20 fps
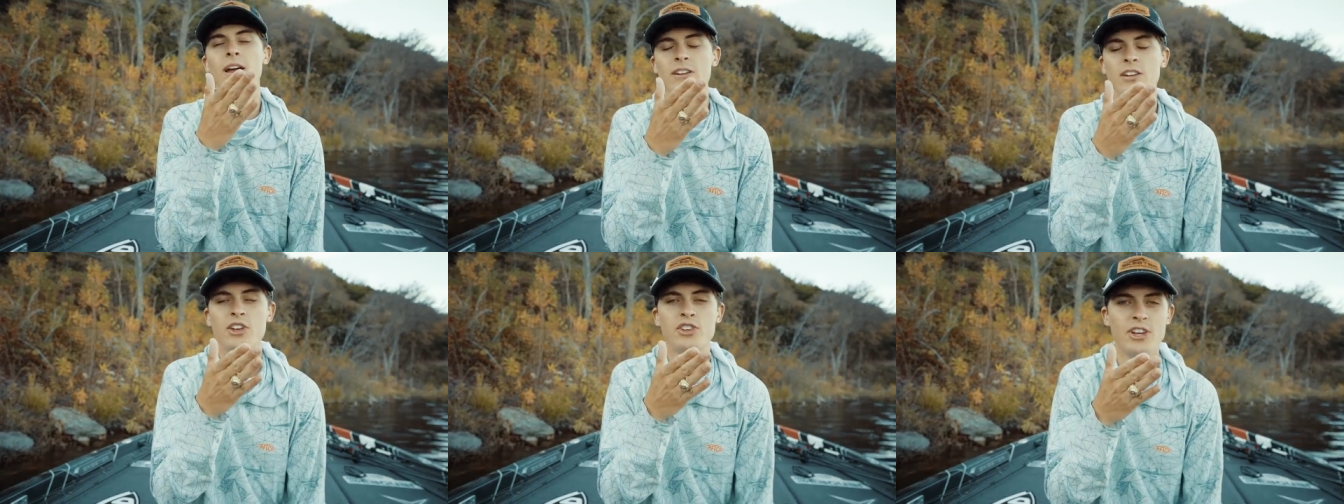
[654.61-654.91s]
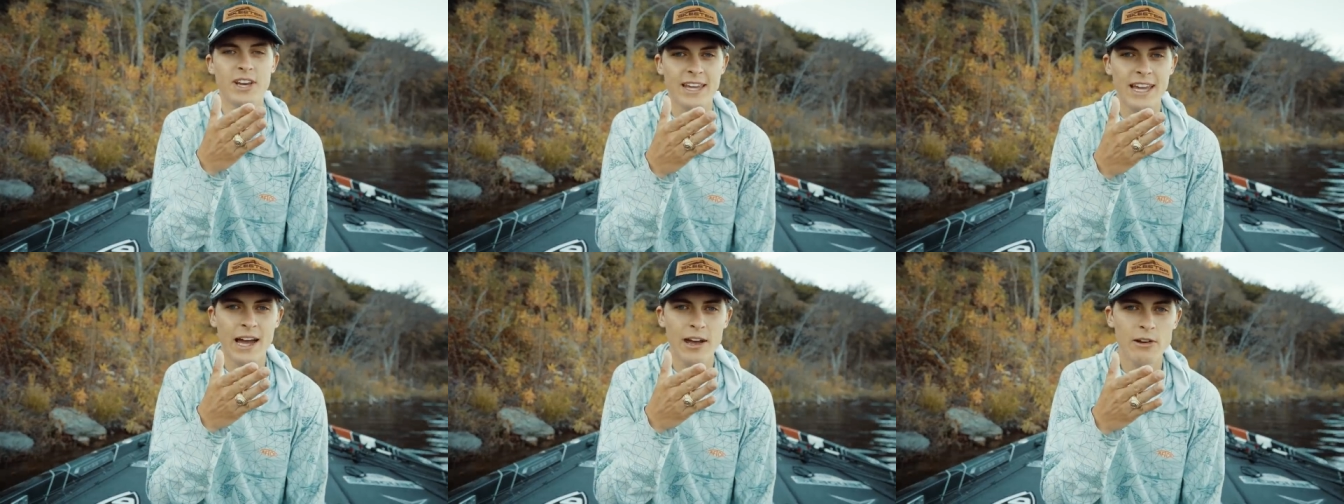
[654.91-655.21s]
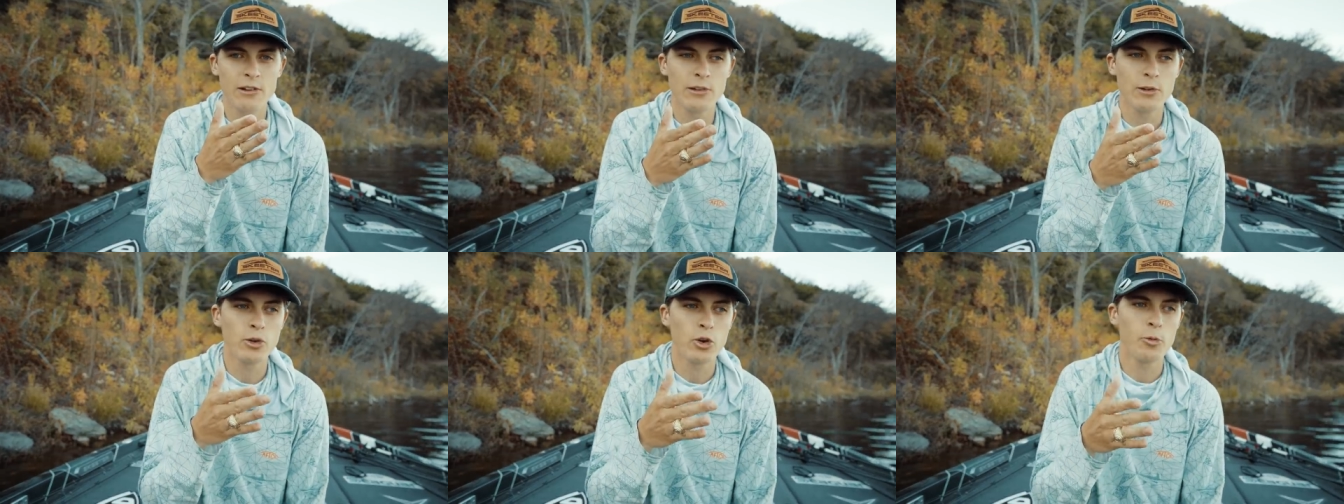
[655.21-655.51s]
to check out
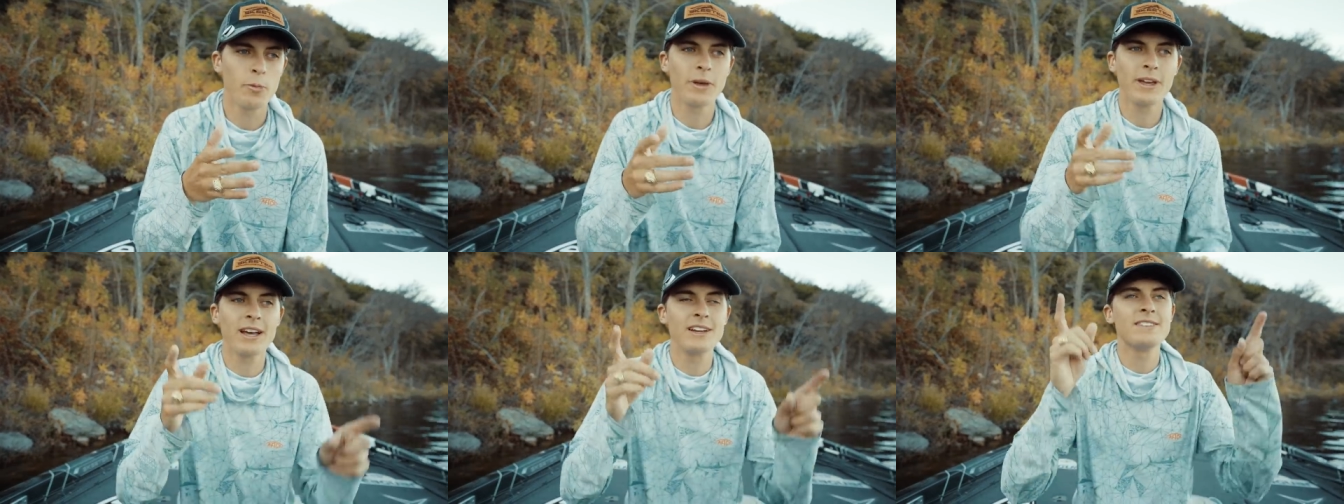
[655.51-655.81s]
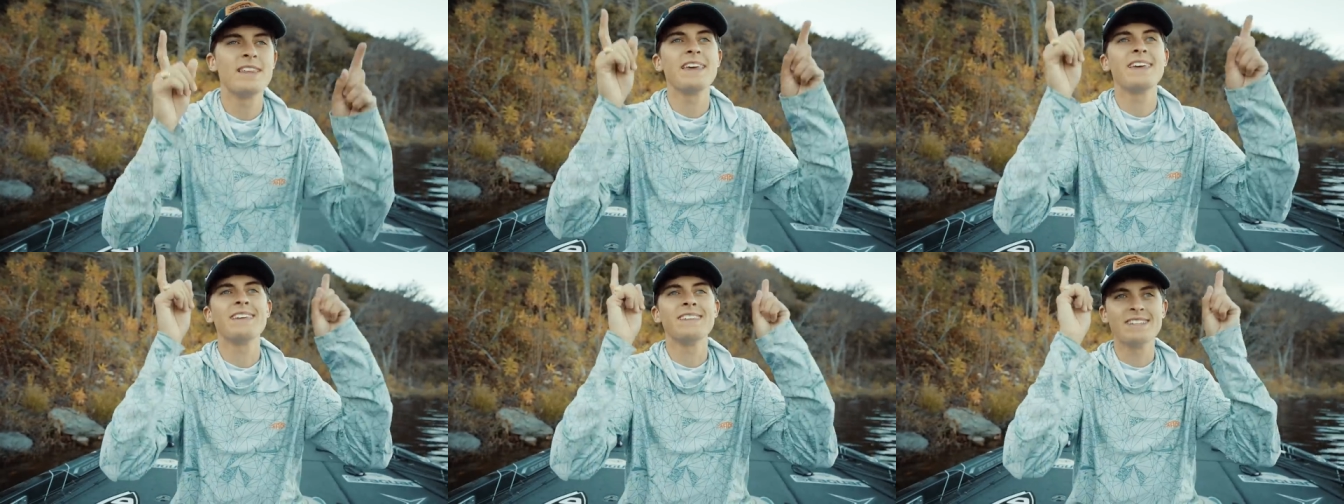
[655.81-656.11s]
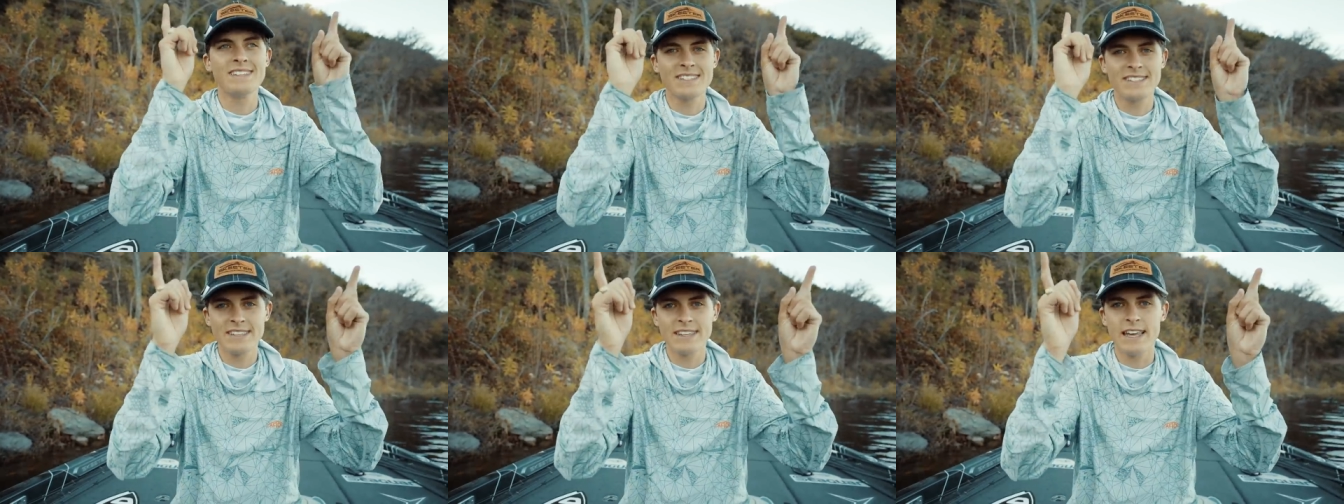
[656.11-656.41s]
your lure because they
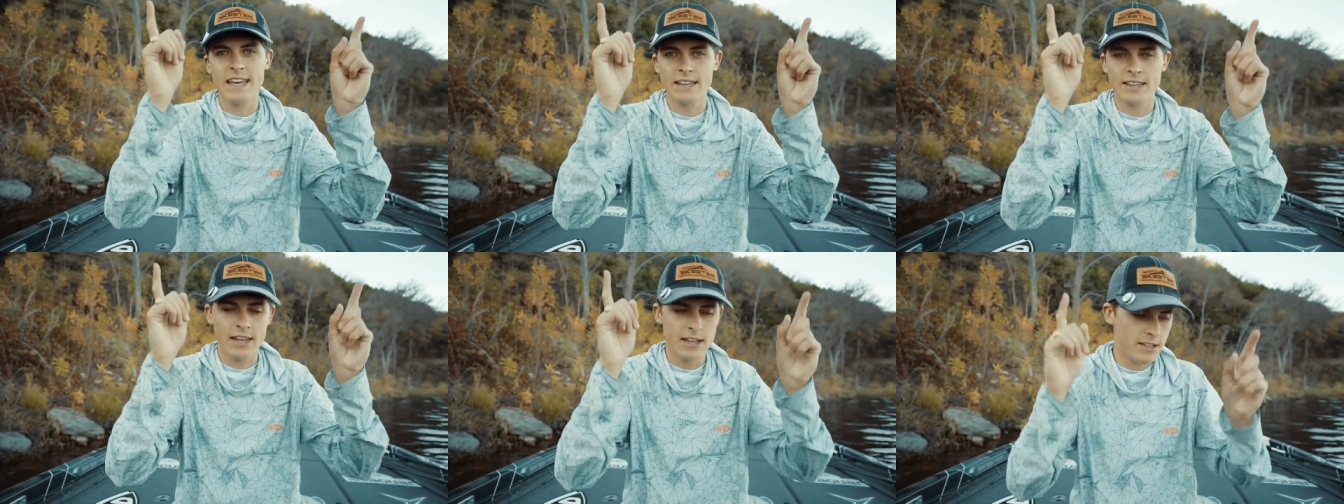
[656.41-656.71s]
can see it.